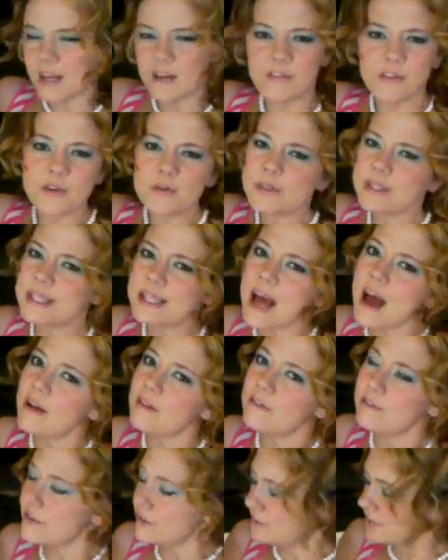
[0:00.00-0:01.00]
If you
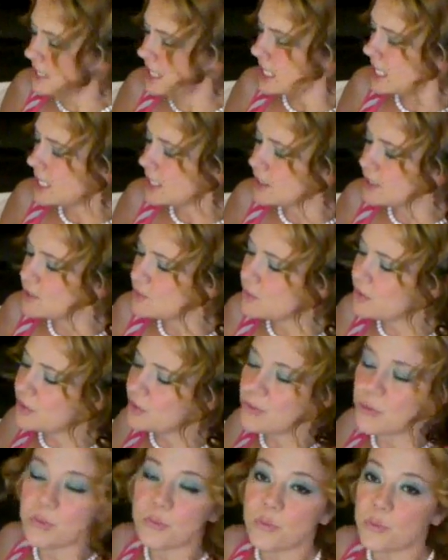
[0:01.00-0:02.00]
sat 50 years
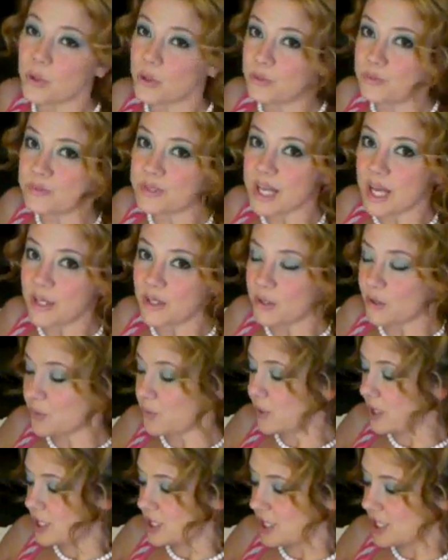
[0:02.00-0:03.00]
with your worms and
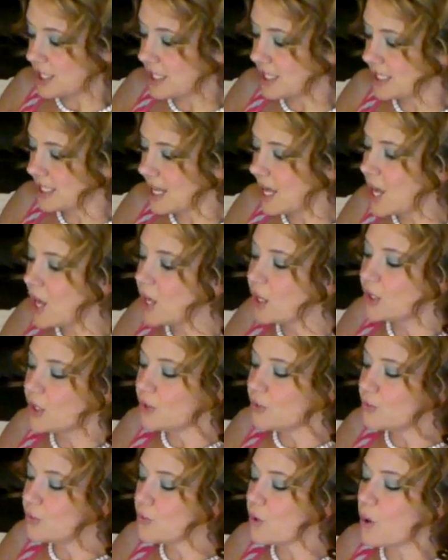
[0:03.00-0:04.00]
your wishes,
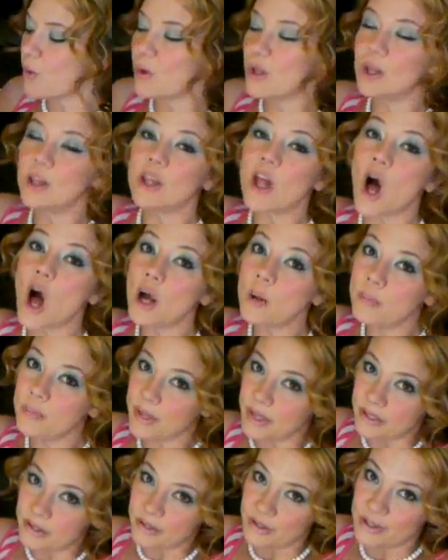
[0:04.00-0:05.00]
you'd grow a long
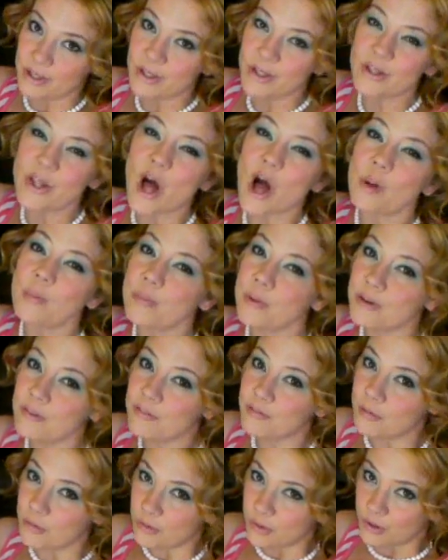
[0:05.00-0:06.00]
beard long
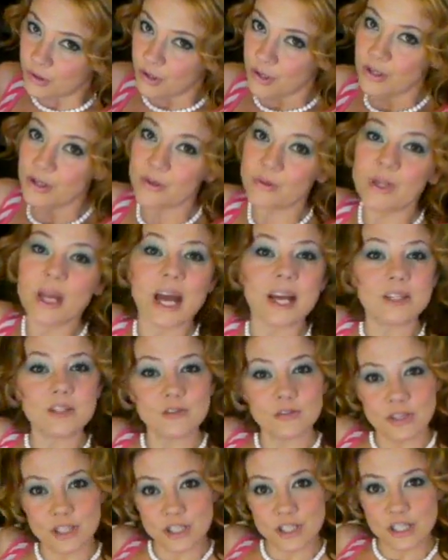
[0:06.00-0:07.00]
before you'd
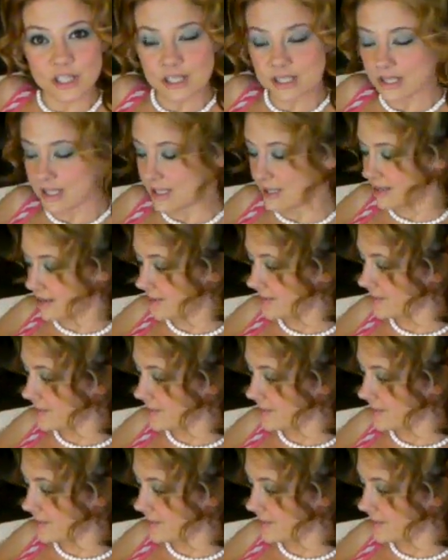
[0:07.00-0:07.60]
catch fishes.